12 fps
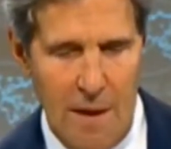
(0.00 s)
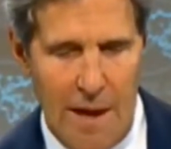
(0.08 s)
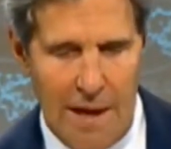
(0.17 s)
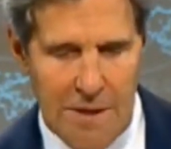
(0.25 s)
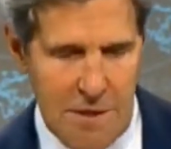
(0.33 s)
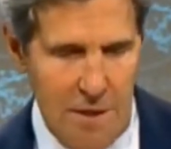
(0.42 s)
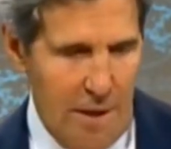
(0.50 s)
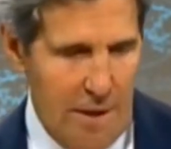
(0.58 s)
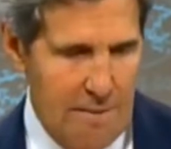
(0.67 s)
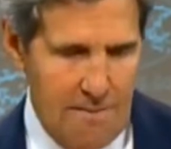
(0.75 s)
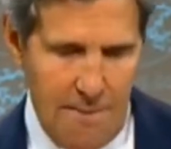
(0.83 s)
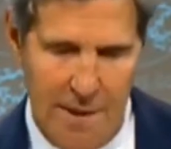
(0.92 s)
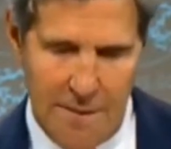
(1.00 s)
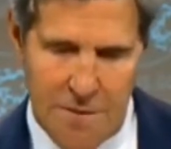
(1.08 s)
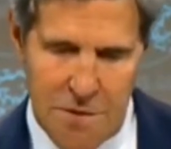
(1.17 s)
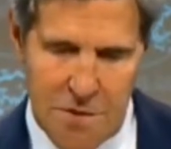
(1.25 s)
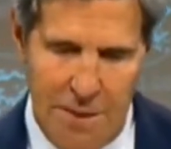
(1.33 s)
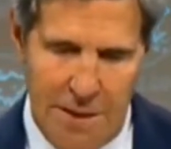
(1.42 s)
Last night,
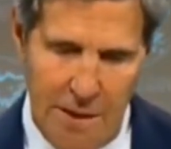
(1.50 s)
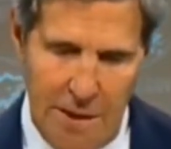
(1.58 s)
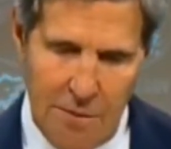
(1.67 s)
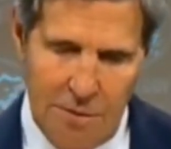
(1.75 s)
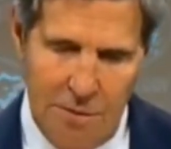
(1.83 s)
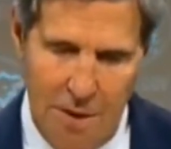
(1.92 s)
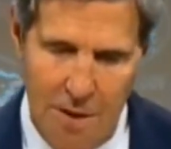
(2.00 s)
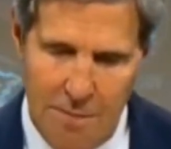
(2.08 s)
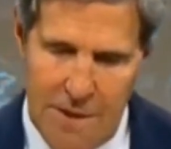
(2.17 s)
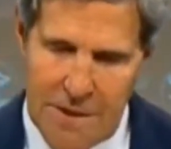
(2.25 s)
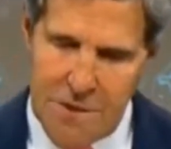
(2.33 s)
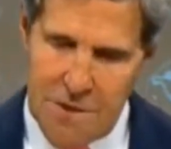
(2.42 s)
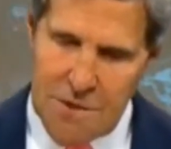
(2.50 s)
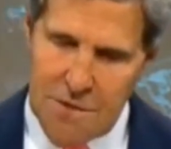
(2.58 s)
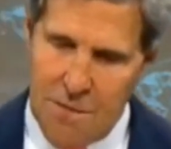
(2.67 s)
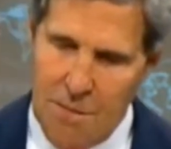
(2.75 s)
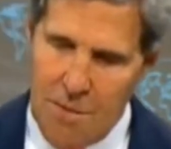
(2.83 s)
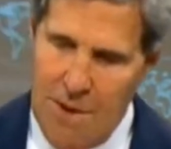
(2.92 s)
after speaking with foreign ministers
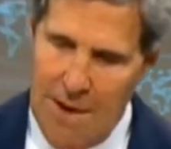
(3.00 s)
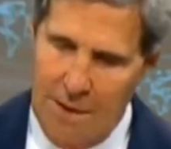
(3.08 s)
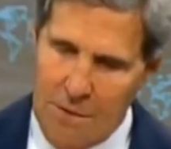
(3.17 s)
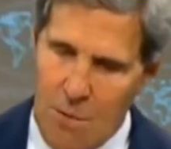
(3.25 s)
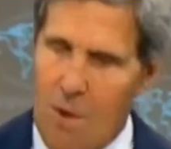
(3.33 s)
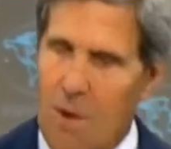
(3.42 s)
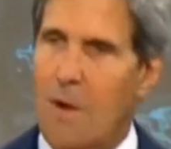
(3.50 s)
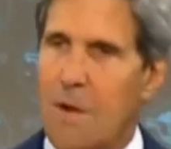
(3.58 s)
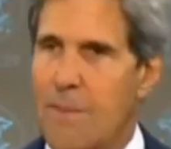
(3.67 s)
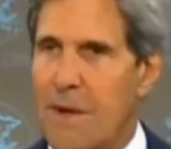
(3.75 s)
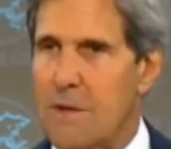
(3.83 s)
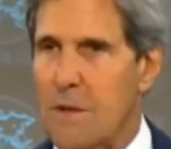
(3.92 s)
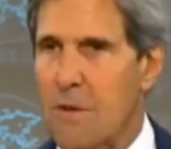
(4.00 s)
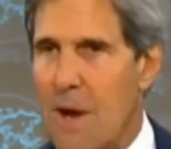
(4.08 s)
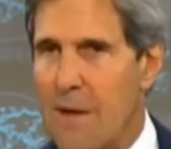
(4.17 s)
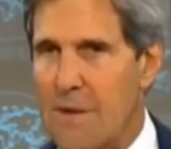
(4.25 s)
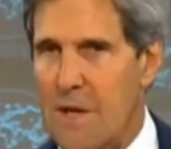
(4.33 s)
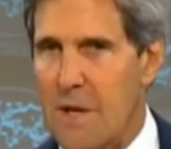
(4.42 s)
from around the world about the
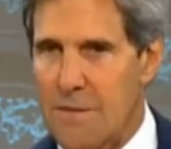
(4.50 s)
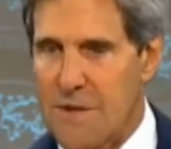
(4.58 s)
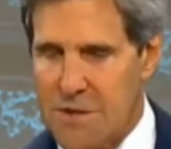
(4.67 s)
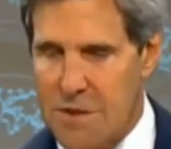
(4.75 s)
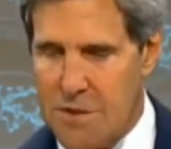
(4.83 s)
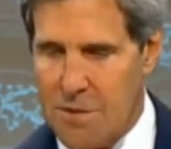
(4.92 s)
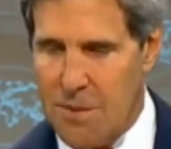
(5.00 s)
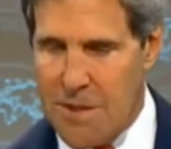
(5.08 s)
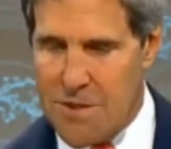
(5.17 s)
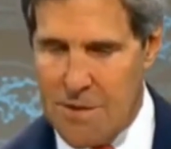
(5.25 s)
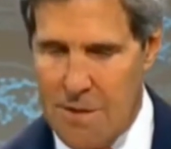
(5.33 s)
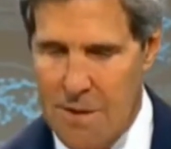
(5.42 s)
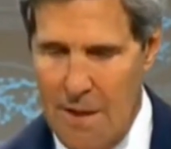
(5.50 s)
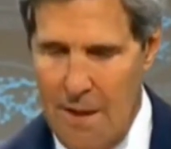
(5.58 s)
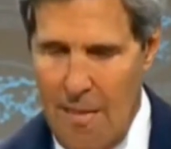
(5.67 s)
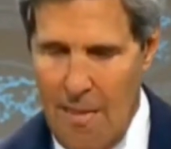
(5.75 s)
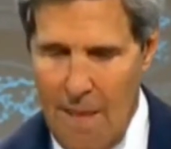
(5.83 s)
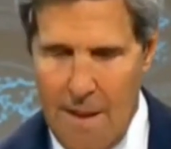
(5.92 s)
gravity of this situation,
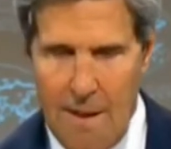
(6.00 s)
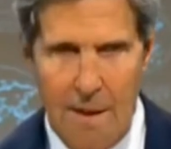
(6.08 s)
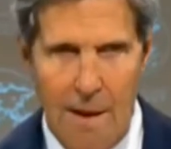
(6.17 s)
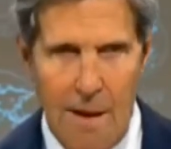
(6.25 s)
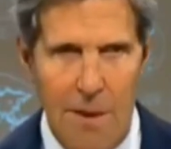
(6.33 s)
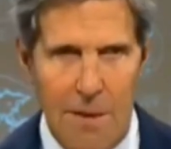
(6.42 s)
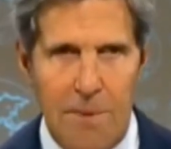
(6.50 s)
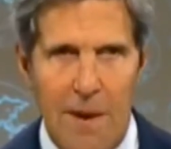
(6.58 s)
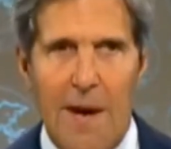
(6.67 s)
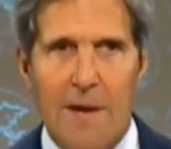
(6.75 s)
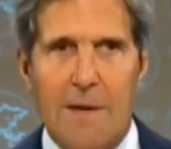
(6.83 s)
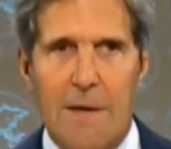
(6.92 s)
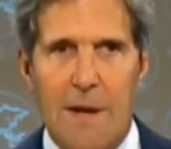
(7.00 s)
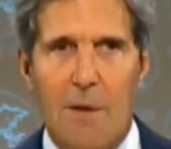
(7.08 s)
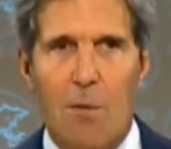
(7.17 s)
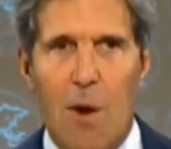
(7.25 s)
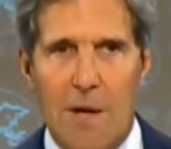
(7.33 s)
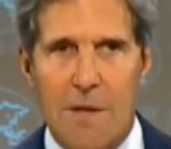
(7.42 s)
I went back and
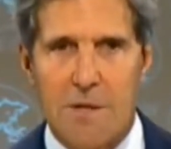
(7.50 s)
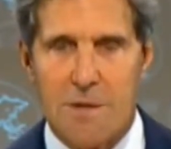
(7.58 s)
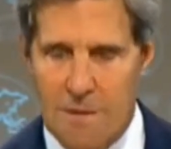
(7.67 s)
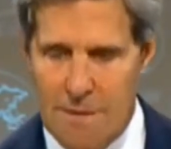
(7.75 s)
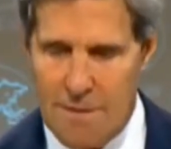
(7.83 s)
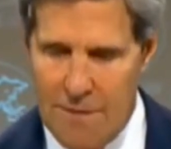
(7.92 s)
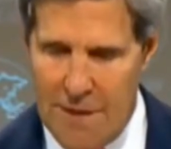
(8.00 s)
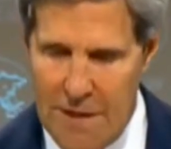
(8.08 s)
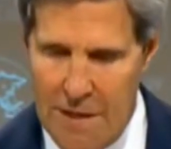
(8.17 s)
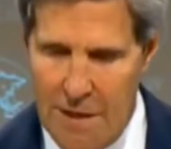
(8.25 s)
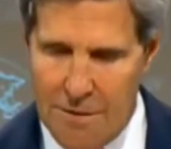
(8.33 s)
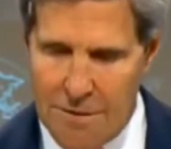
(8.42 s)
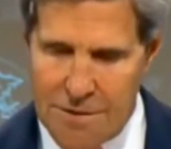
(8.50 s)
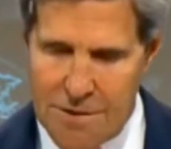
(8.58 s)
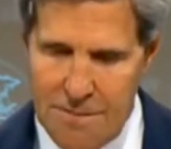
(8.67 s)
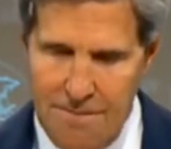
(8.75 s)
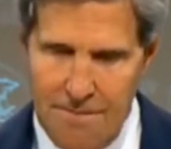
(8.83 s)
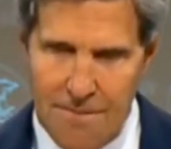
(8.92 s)
I watched the
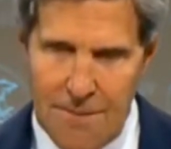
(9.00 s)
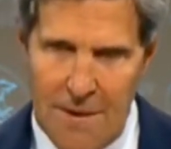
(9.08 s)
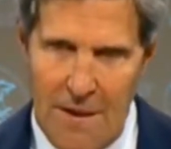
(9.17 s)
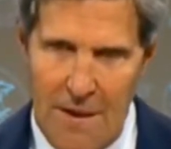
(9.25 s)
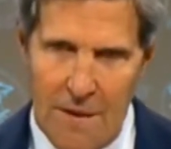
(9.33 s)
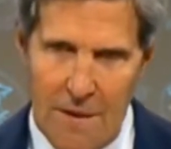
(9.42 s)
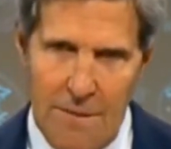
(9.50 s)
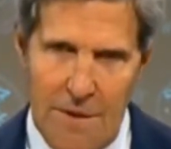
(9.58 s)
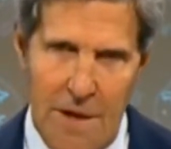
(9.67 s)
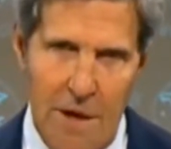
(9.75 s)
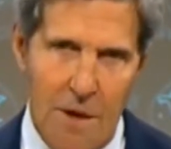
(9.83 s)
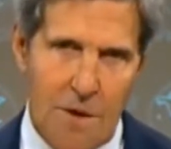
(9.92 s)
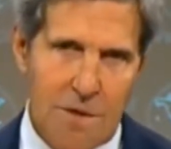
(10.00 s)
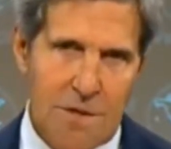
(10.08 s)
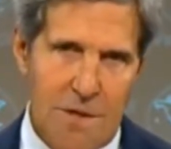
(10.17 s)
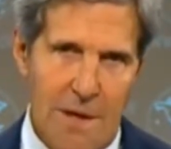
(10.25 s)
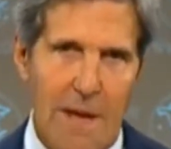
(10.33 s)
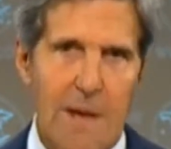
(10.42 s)
videos the
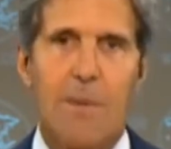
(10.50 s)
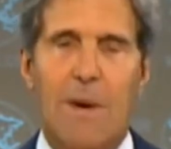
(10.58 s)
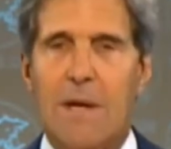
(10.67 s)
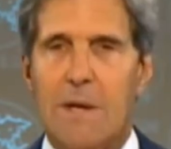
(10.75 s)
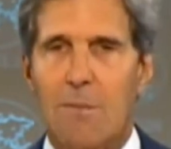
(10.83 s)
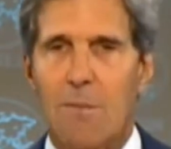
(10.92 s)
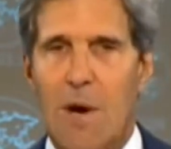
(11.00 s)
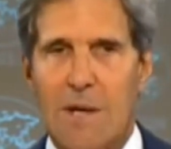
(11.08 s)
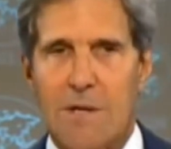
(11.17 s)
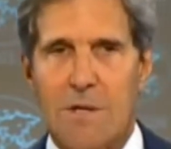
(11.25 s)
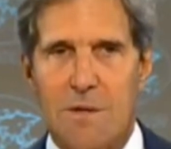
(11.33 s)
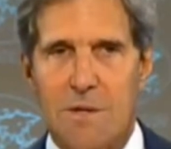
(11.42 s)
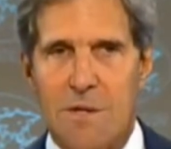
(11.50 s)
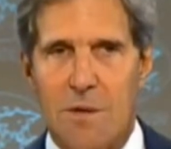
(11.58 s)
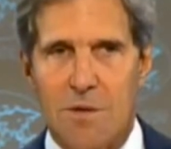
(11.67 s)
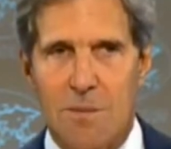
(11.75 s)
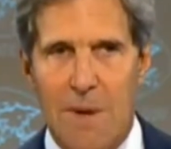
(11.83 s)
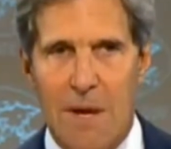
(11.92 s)
videos that anybody can watch in the
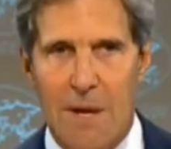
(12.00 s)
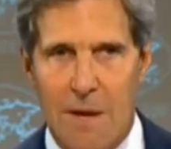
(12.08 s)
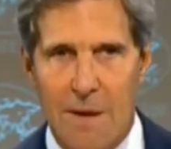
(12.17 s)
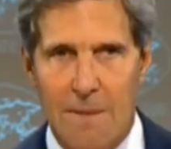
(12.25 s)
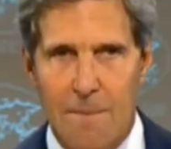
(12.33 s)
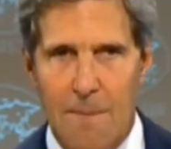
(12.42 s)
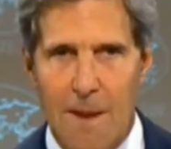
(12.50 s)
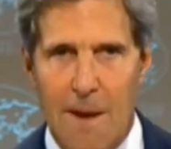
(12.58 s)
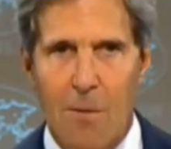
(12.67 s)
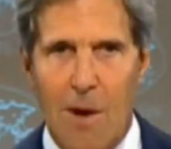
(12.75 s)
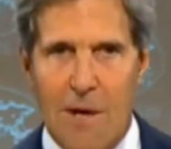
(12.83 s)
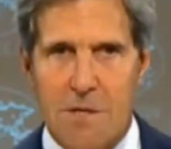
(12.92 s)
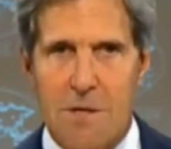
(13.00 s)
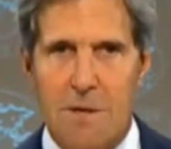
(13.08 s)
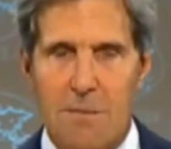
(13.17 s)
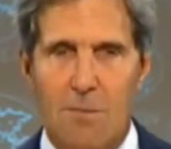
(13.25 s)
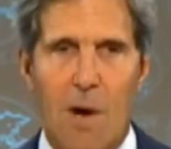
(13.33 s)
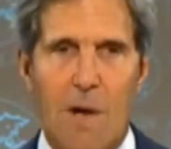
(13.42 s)
social media, and I watched
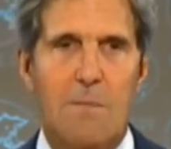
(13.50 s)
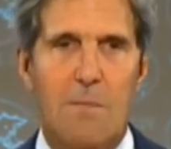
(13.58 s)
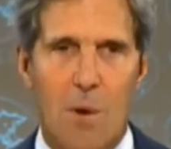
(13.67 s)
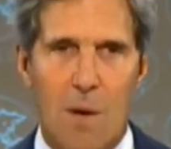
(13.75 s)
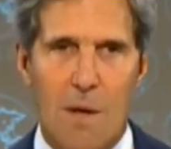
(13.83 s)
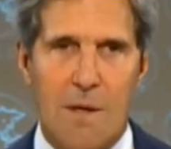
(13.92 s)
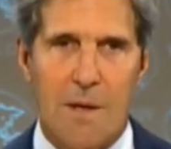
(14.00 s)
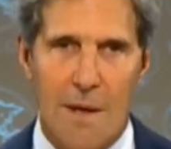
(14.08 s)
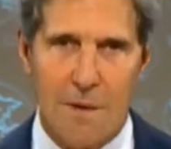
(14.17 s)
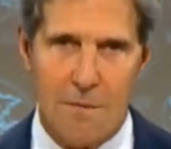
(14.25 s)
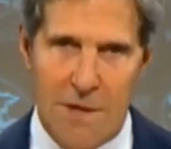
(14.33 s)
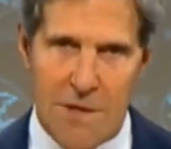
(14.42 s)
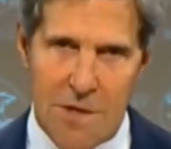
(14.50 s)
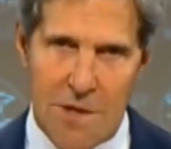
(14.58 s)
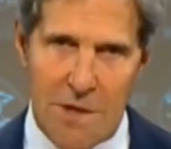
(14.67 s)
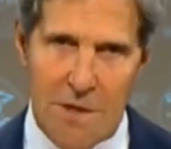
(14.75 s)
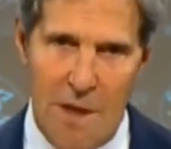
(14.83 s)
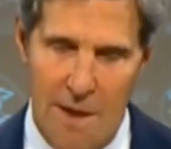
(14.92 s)
them one more gut
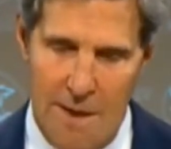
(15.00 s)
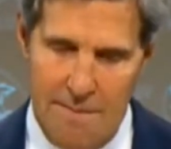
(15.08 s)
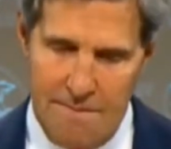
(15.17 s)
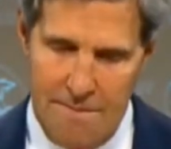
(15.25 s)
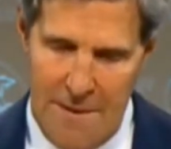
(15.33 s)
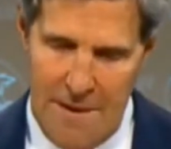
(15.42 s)
wrenching time.